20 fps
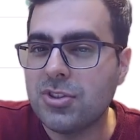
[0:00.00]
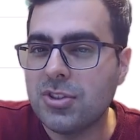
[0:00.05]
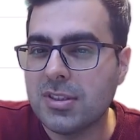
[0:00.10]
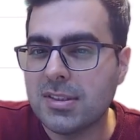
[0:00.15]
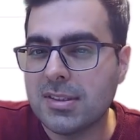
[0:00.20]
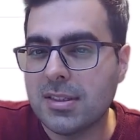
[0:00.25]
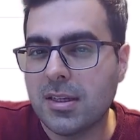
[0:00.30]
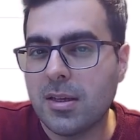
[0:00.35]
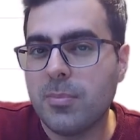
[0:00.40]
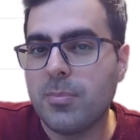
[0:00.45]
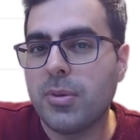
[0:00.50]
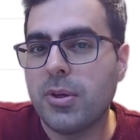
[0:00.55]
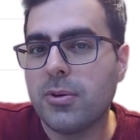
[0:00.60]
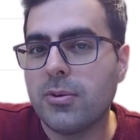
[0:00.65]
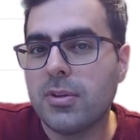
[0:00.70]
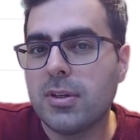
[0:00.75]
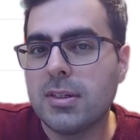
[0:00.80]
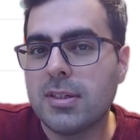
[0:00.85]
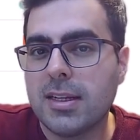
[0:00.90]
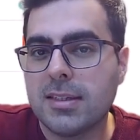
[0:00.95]
just a
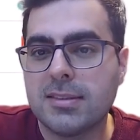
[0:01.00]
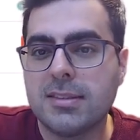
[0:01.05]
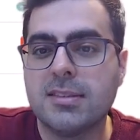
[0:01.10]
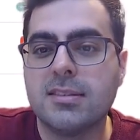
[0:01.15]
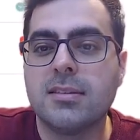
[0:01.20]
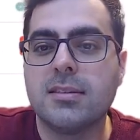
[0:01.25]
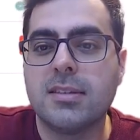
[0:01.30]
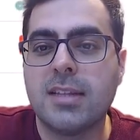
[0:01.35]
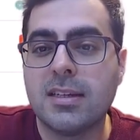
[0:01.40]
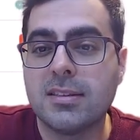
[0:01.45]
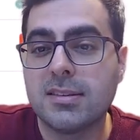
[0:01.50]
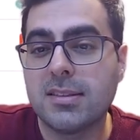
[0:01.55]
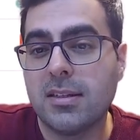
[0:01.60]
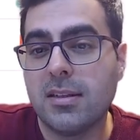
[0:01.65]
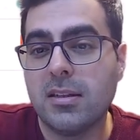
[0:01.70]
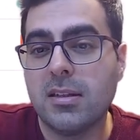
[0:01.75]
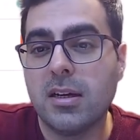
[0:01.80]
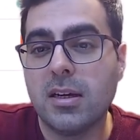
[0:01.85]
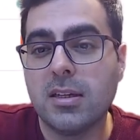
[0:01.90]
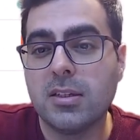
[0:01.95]
computer that's
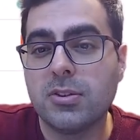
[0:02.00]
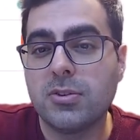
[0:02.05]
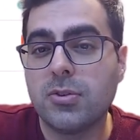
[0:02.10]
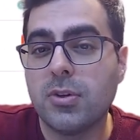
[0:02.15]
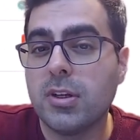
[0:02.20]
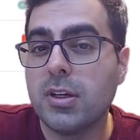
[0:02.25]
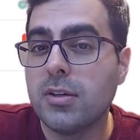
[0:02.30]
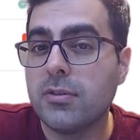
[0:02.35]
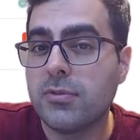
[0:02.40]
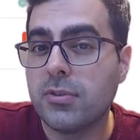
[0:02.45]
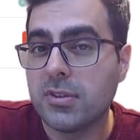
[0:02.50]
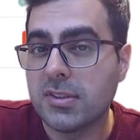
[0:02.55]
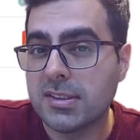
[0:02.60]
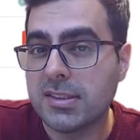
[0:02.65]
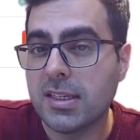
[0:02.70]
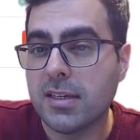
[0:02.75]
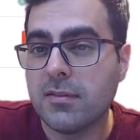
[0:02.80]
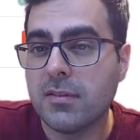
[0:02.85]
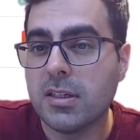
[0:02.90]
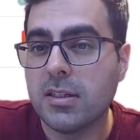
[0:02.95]
online
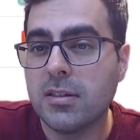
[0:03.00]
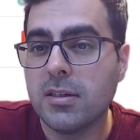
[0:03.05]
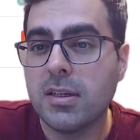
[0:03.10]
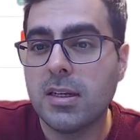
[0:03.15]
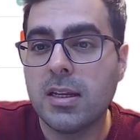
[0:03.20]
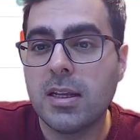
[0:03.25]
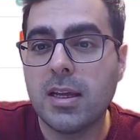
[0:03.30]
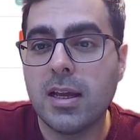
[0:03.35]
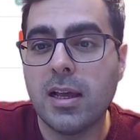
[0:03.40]
24/7,